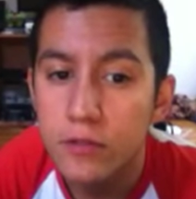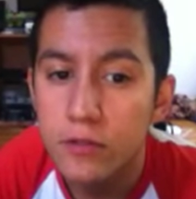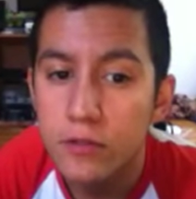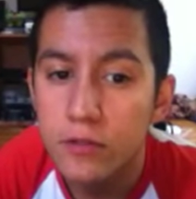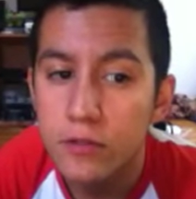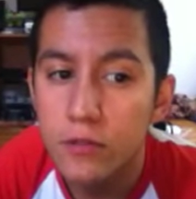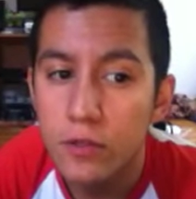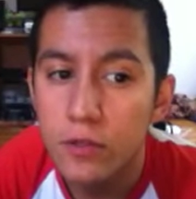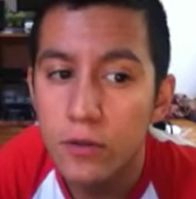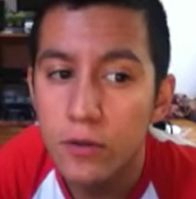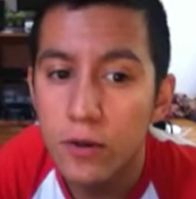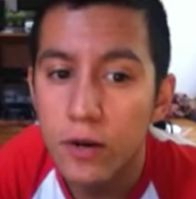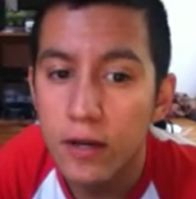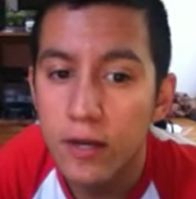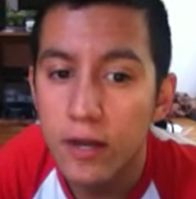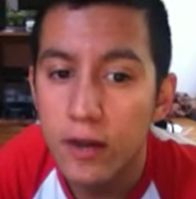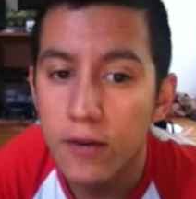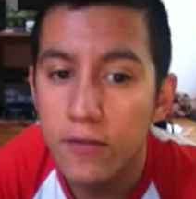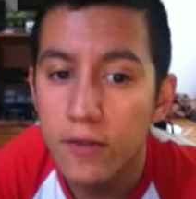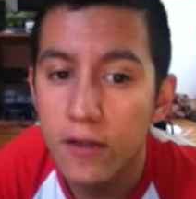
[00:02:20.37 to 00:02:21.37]
So I
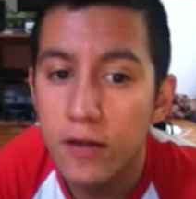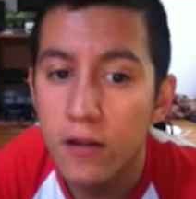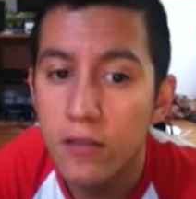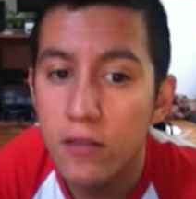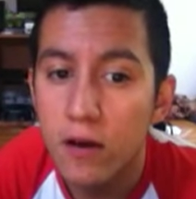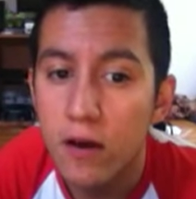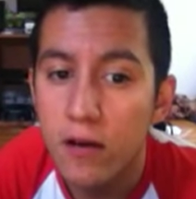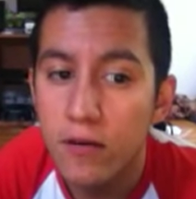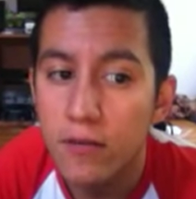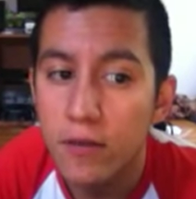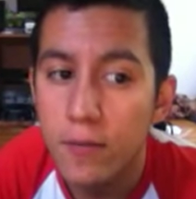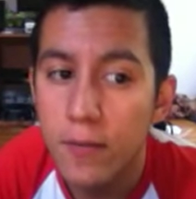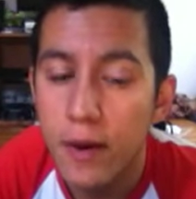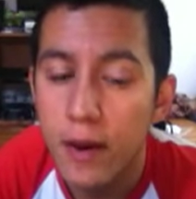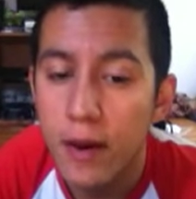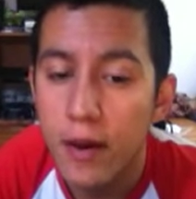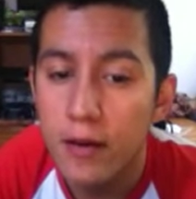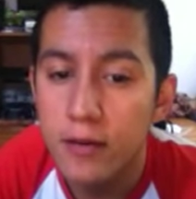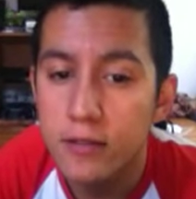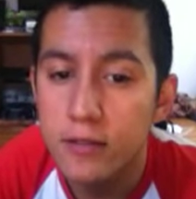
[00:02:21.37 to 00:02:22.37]
got that a lot in the
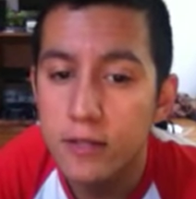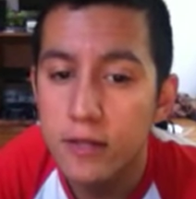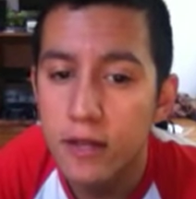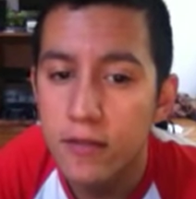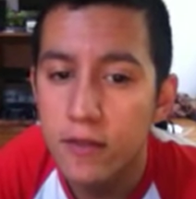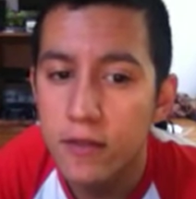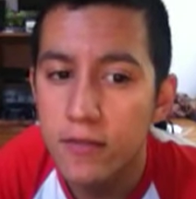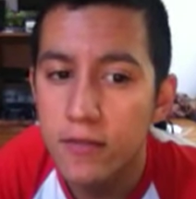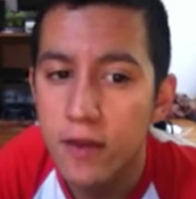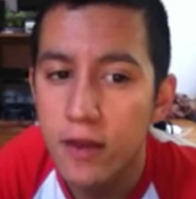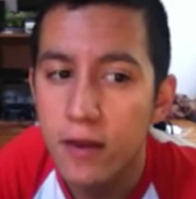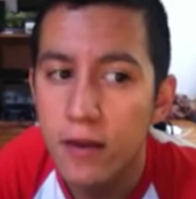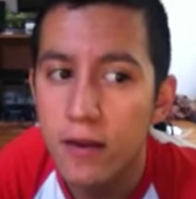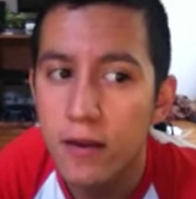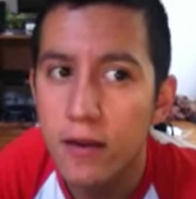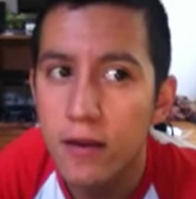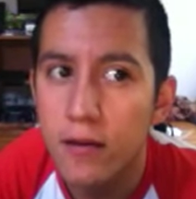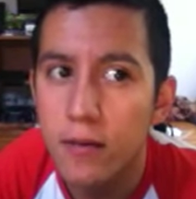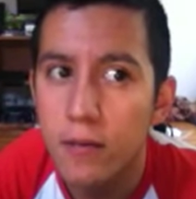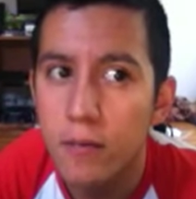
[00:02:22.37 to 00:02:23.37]
past, and I think
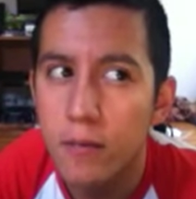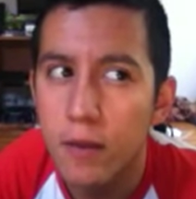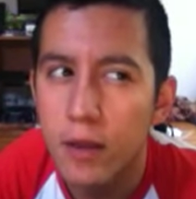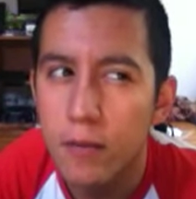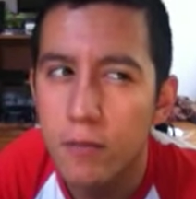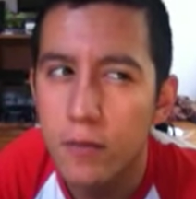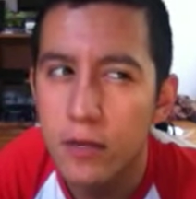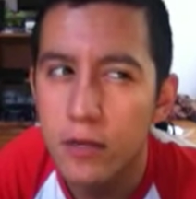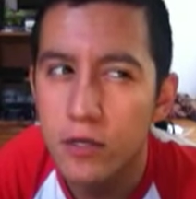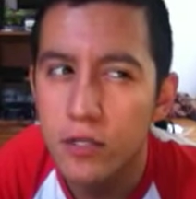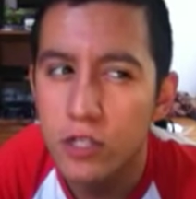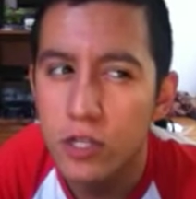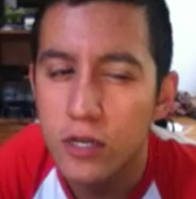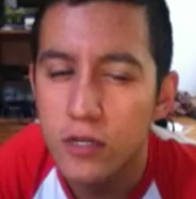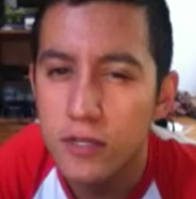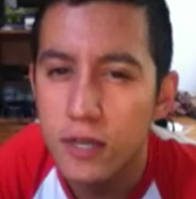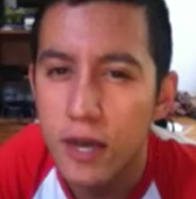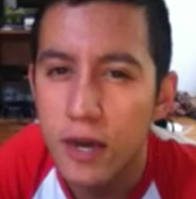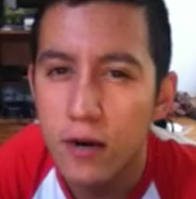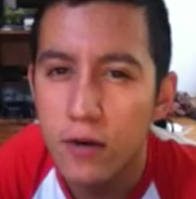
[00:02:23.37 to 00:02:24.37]
that made me
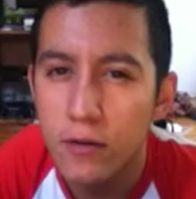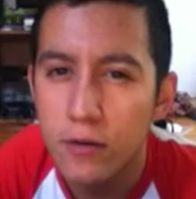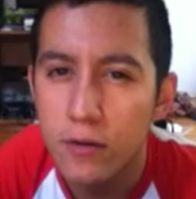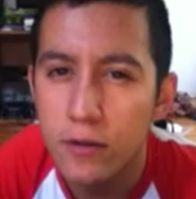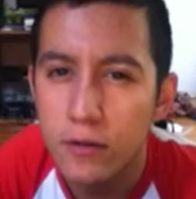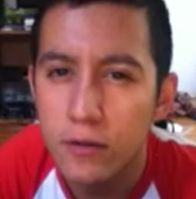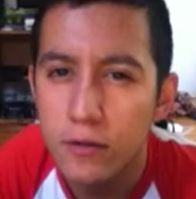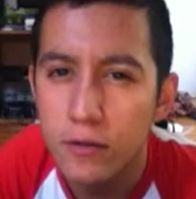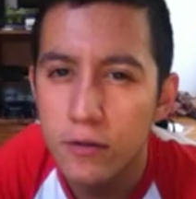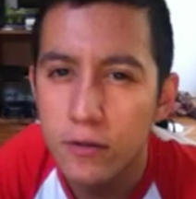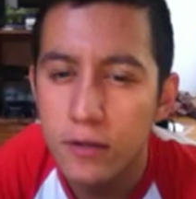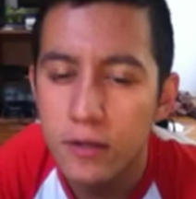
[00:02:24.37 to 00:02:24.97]
shut down